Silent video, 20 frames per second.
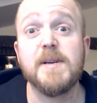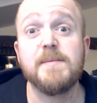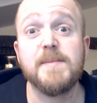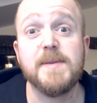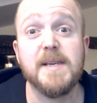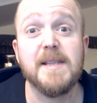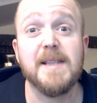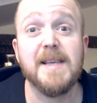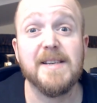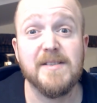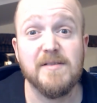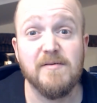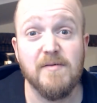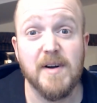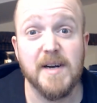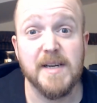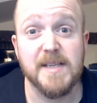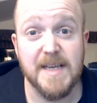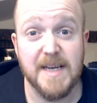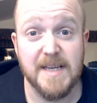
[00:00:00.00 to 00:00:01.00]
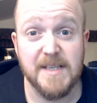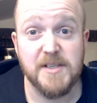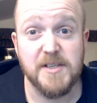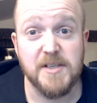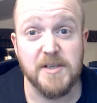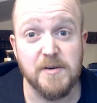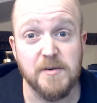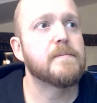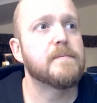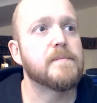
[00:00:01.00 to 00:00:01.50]
think that's the right
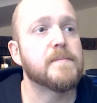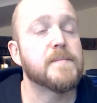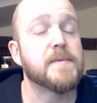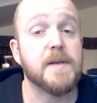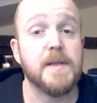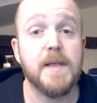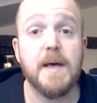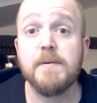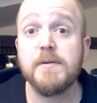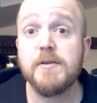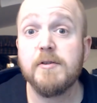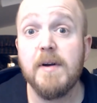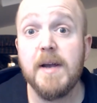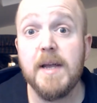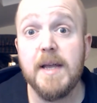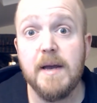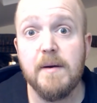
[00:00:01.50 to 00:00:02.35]
attitude. So that was great.